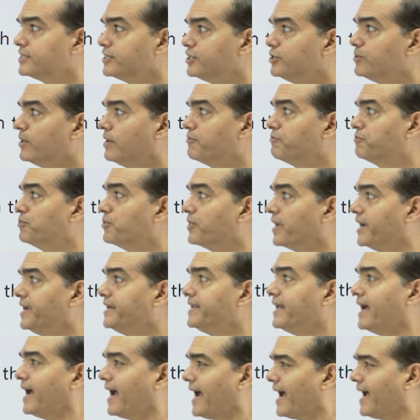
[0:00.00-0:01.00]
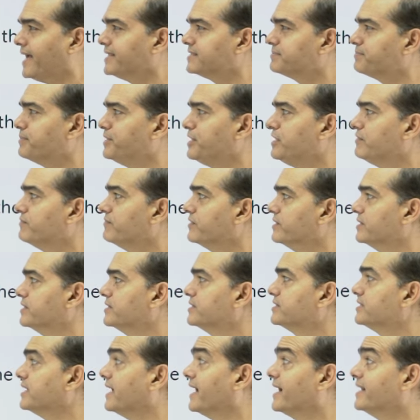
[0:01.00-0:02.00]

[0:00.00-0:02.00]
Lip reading: you have to write as many words